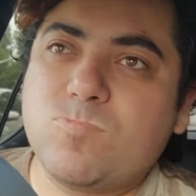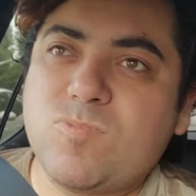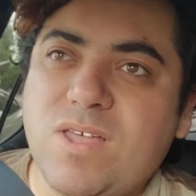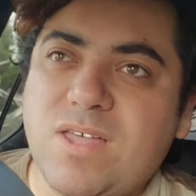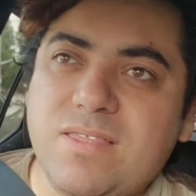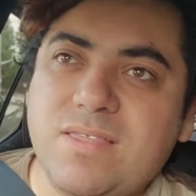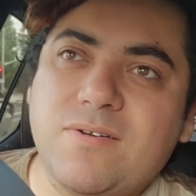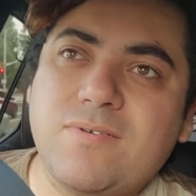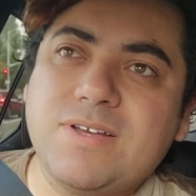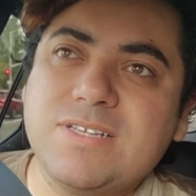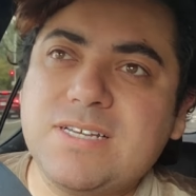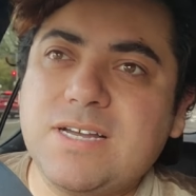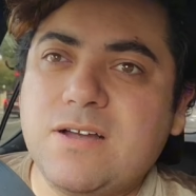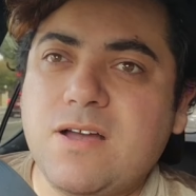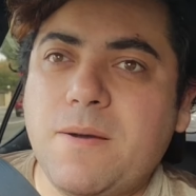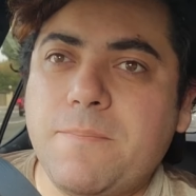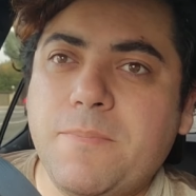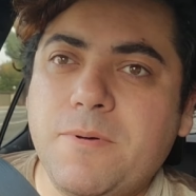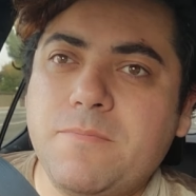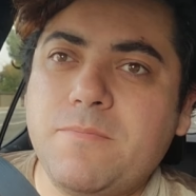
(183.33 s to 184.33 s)
there was a
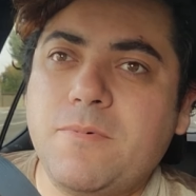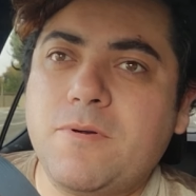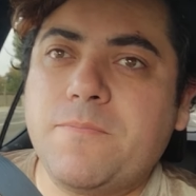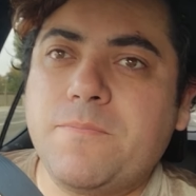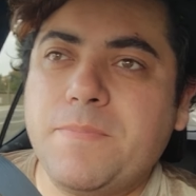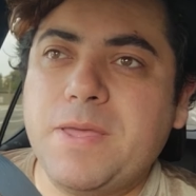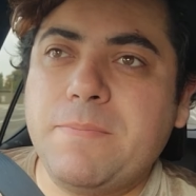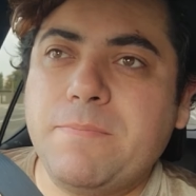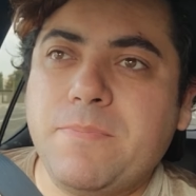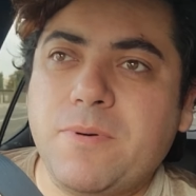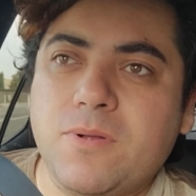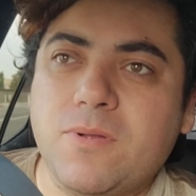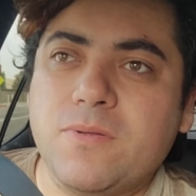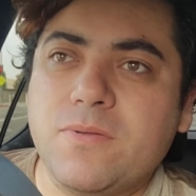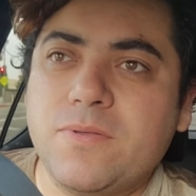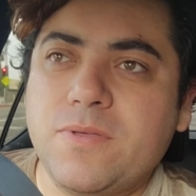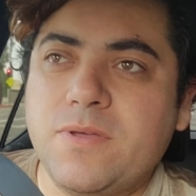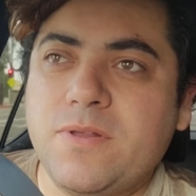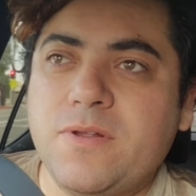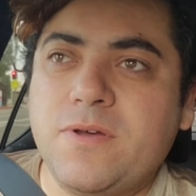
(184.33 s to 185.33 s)
couple more people,
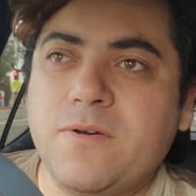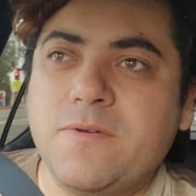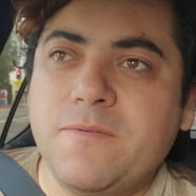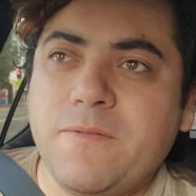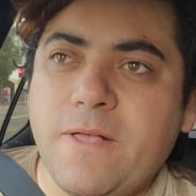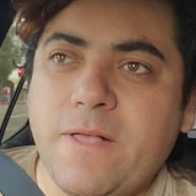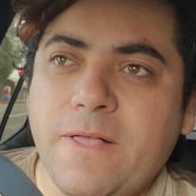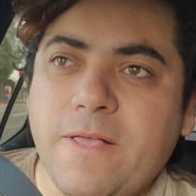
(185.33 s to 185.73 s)
you know.